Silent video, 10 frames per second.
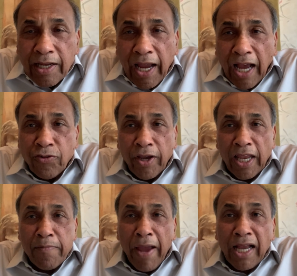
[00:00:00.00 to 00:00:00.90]
As you can
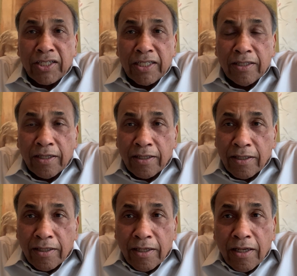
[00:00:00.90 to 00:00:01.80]
imagine,
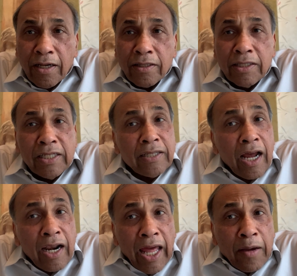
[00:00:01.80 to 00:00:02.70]
these
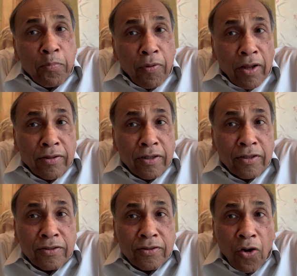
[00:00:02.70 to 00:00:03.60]
are like
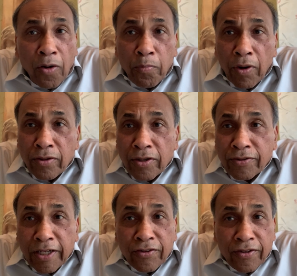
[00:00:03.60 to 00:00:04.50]
brothers or brothers
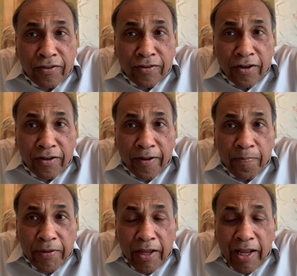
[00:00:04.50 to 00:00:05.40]
and sisters,
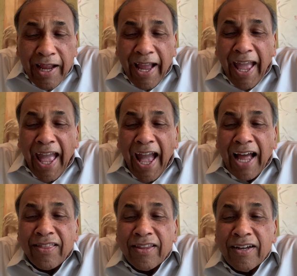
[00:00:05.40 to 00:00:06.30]

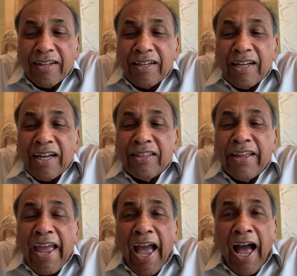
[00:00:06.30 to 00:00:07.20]
and
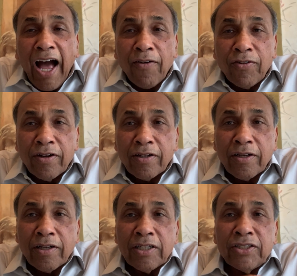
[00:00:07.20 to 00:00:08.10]
they have
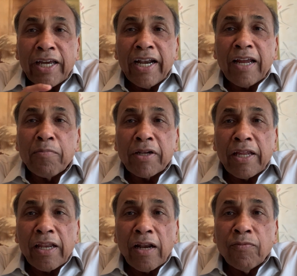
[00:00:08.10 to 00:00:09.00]
genetic
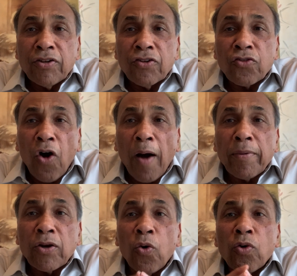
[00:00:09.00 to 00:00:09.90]
material which is
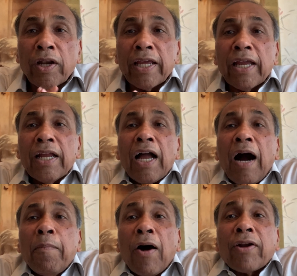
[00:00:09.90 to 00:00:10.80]
common only
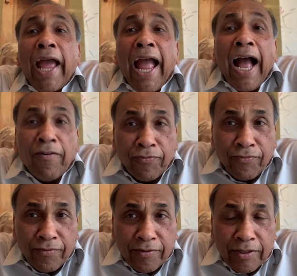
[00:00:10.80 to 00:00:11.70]
about
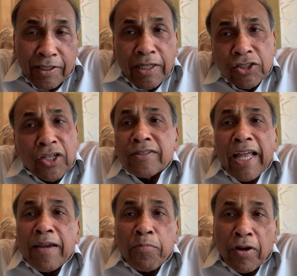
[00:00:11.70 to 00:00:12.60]
half, just
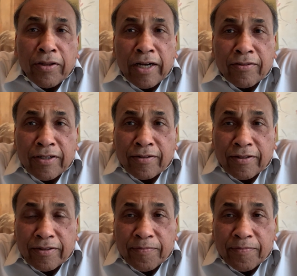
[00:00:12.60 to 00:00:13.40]
like brother and sister.